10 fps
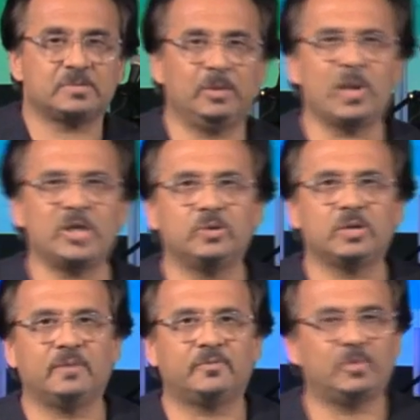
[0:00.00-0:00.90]
me, where do you
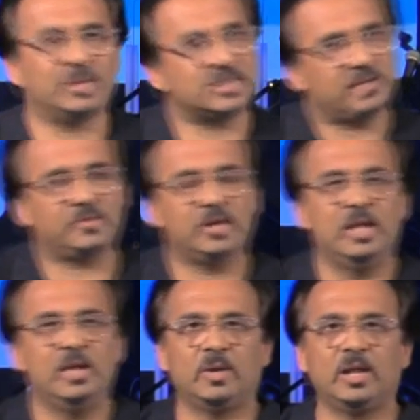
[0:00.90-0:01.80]
come from? I say,
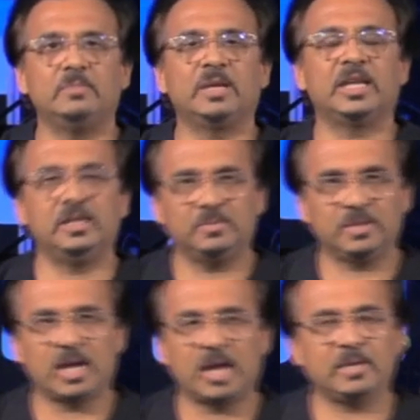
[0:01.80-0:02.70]
I'm a
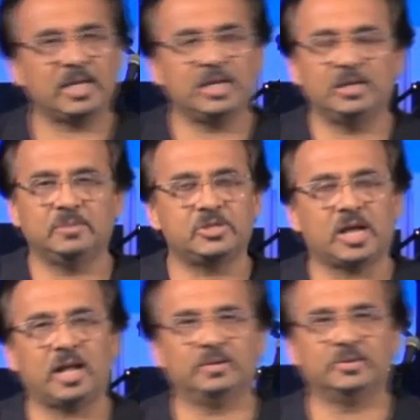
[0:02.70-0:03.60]
kingdom
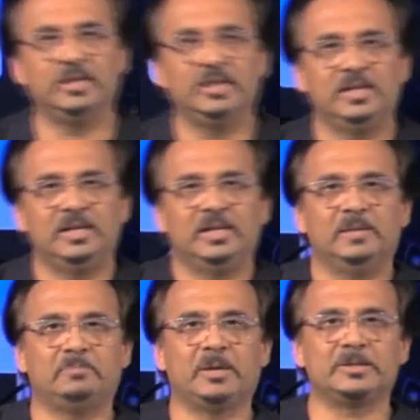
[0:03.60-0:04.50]
child.
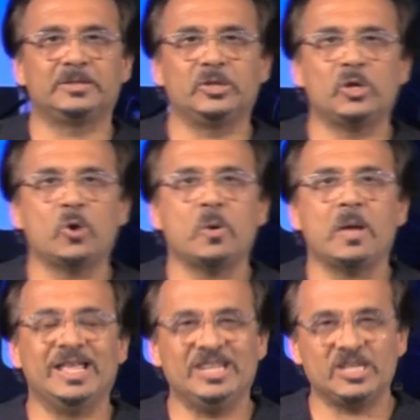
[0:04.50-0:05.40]
But, you know,
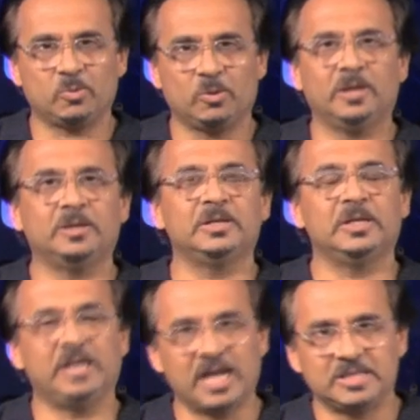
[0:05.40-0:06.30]
in this world,
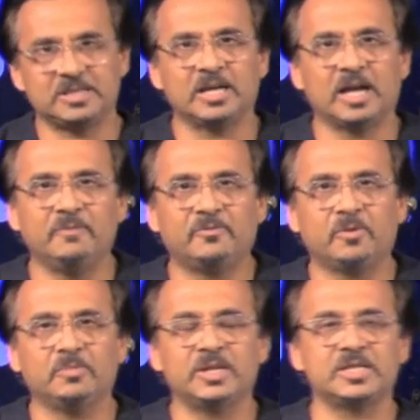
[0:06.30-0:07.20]
yes, I'm
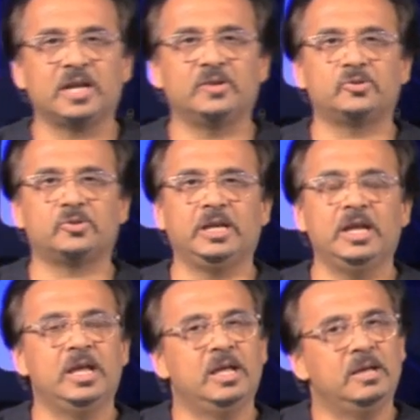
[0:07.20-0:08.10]
from this country,
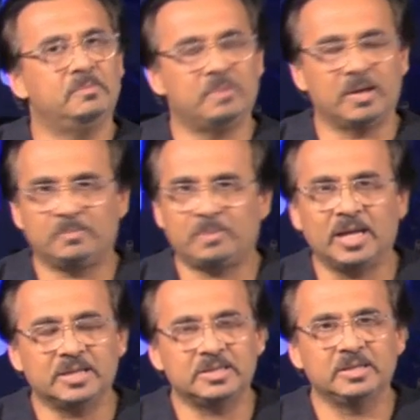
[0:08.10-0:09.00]

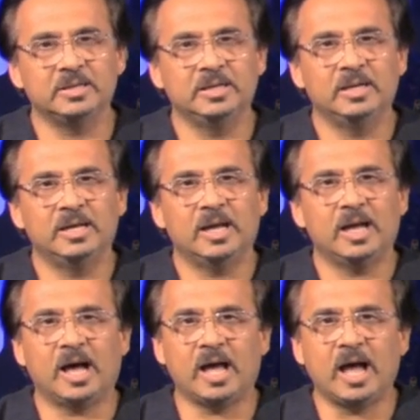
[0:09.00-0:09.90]
but
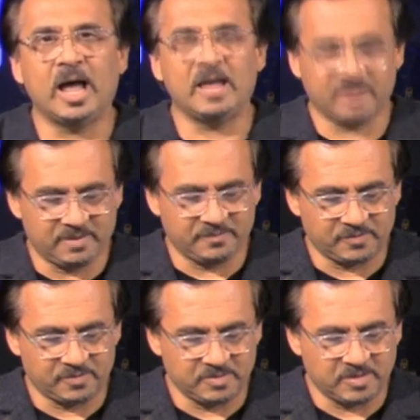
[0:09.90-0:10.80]
I have come
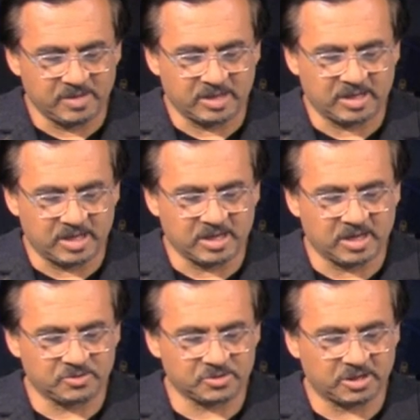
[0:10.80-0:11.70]
from a
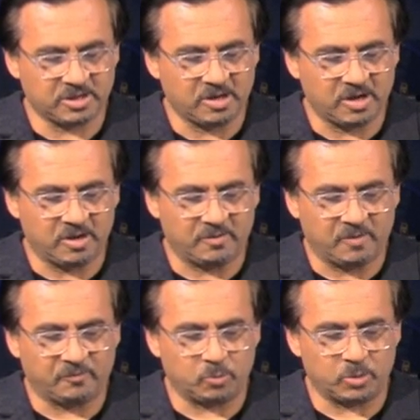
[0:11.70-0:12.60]
culture
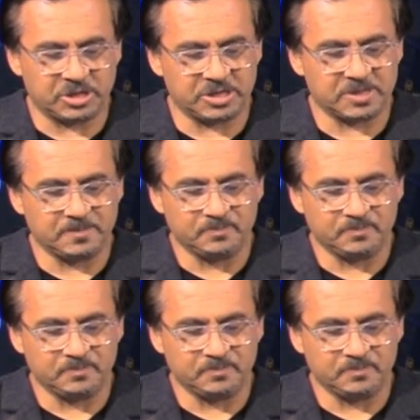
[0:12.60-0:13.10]
of which is